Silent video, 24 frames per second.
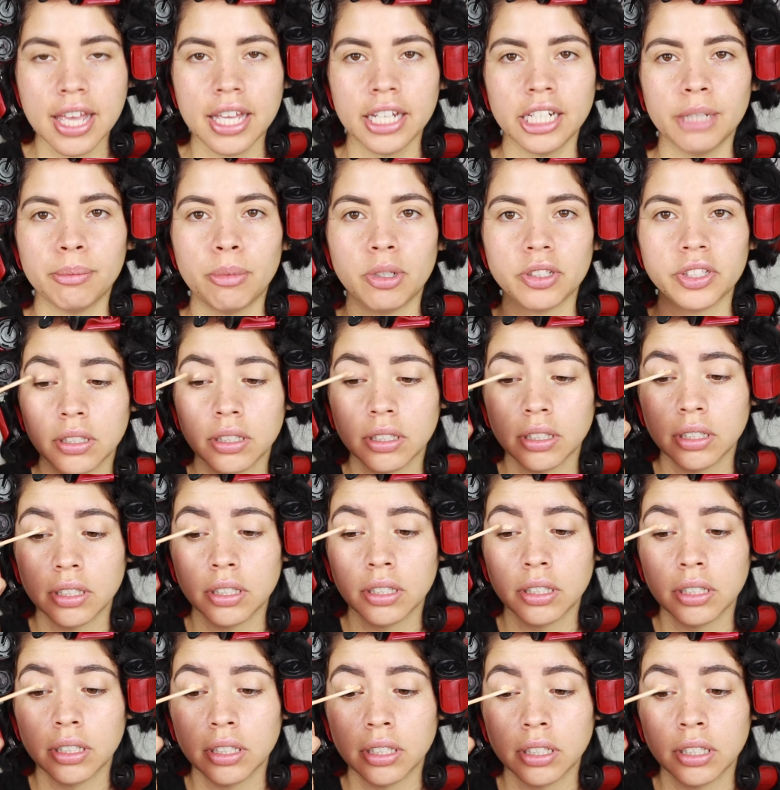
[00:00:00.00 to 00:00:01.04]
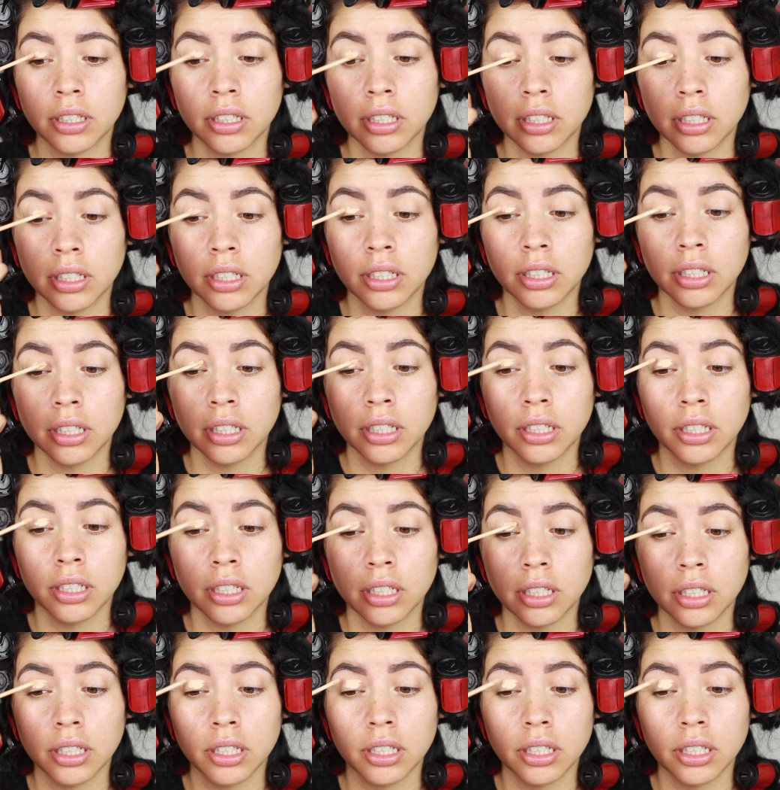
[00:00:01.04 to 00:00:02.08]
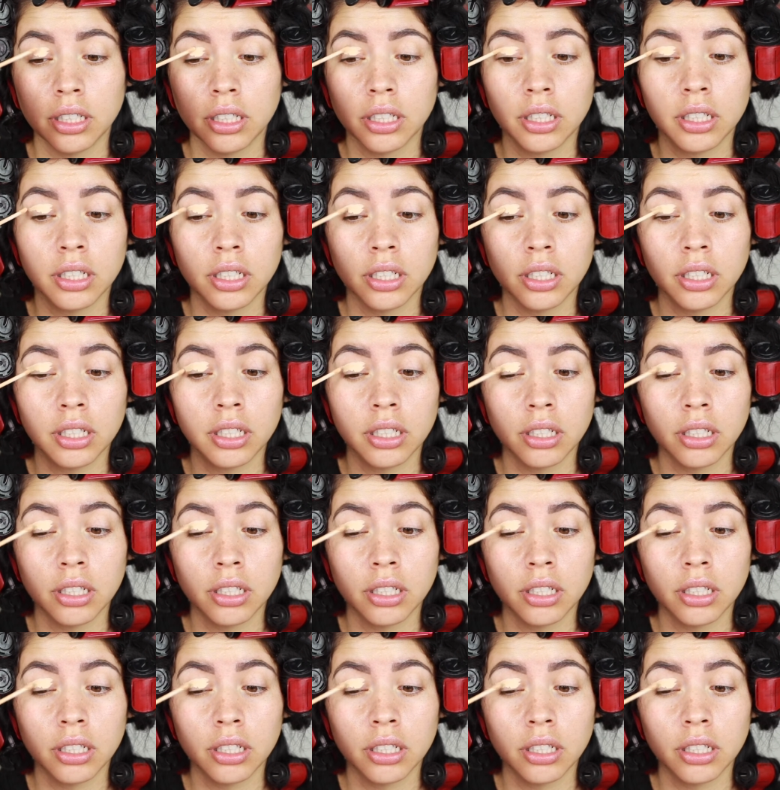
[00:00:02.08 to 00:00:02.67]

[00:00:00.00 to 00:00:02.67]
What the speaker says: And I'm also going to use it to sharpen my